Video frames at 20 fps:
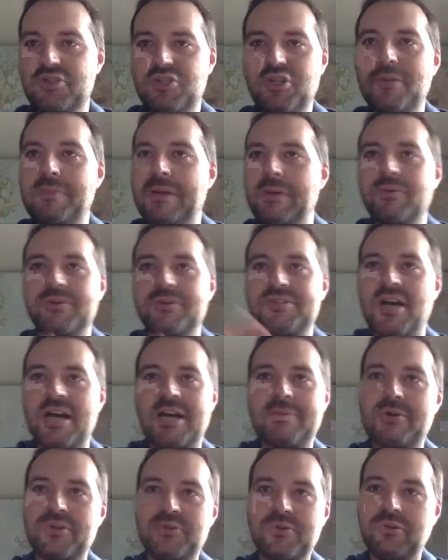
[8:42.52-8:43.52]
people talk
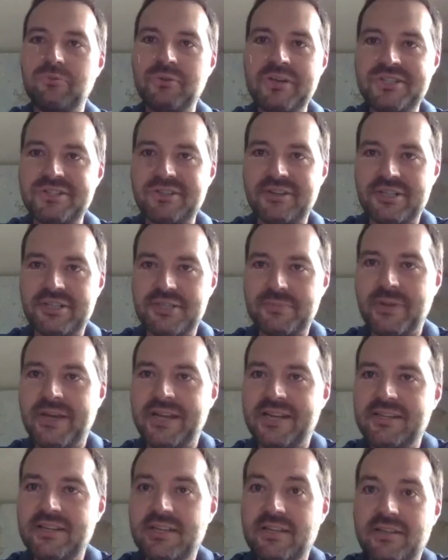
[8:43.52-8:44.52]
about doing research,
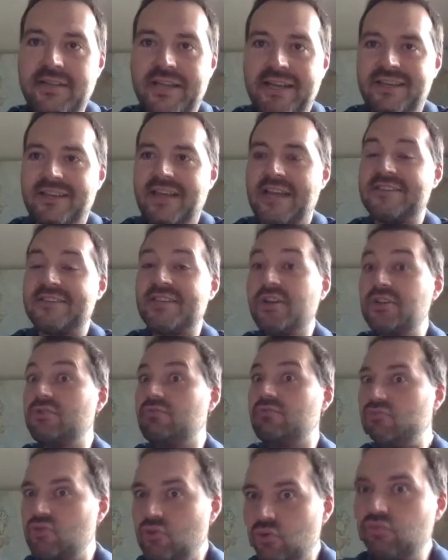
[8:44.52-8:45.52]
but like until you
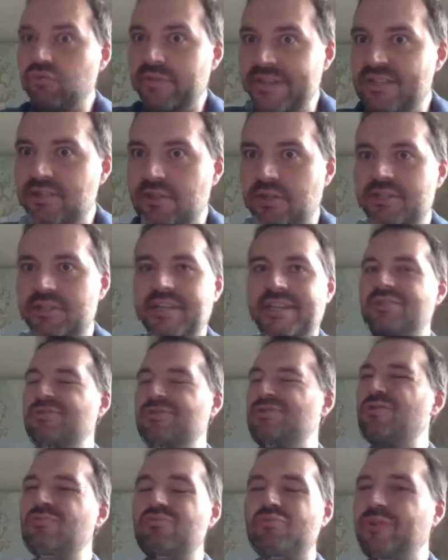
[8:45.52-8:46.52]
do research, like you
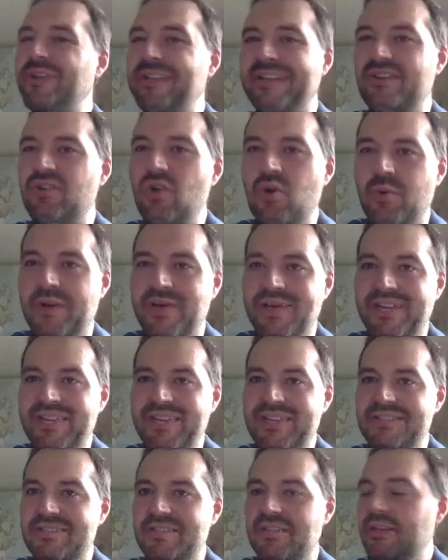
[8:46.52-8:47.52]
don't really know what it
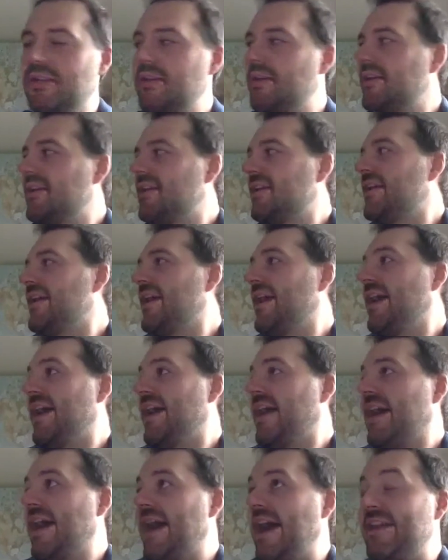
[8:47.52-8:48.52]
is.
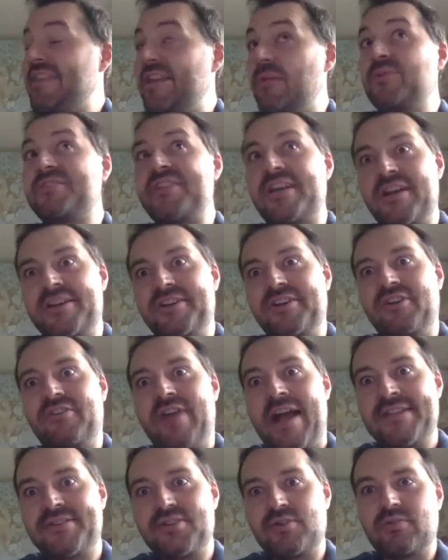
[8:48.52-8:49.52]
And then once I got into
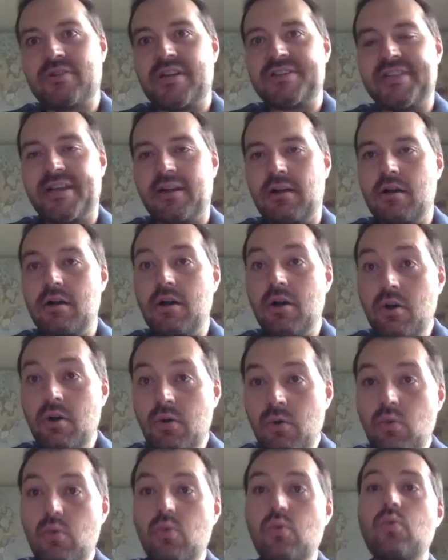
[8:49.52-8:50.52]
grad school and I was like,
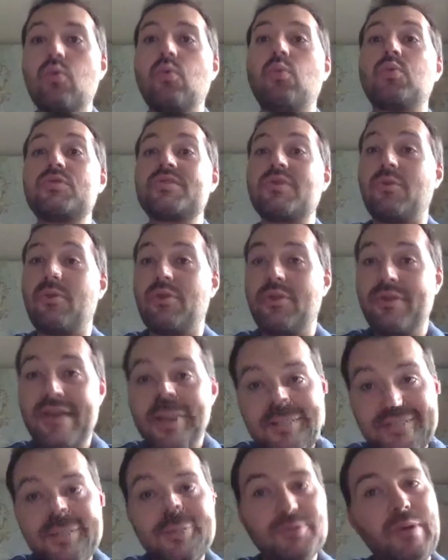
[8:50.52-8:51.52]
so
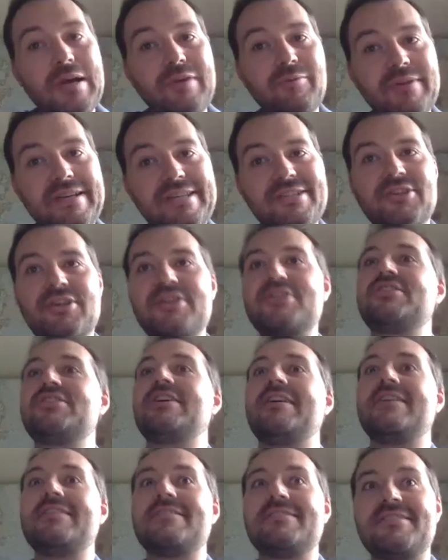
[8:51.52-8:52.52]
this is what research
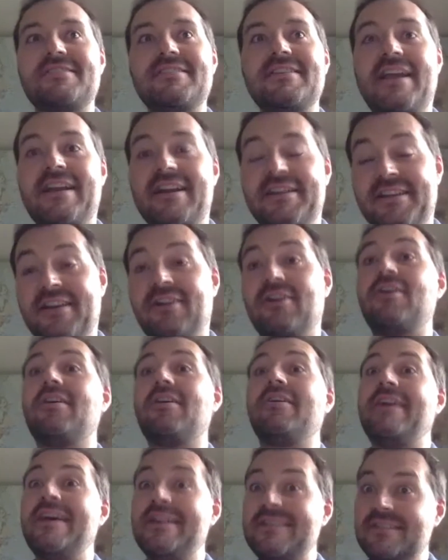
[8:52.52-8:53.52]
is.
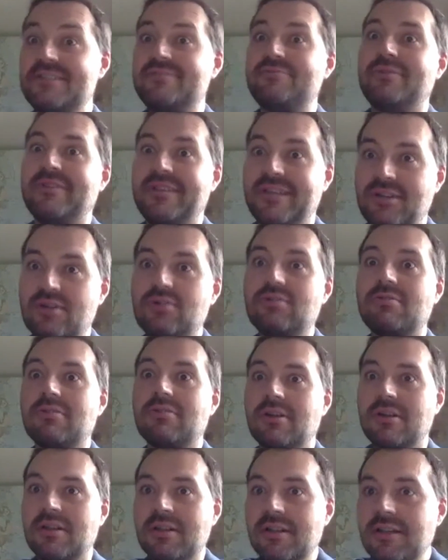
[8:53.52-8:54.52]
Like, this is really cool.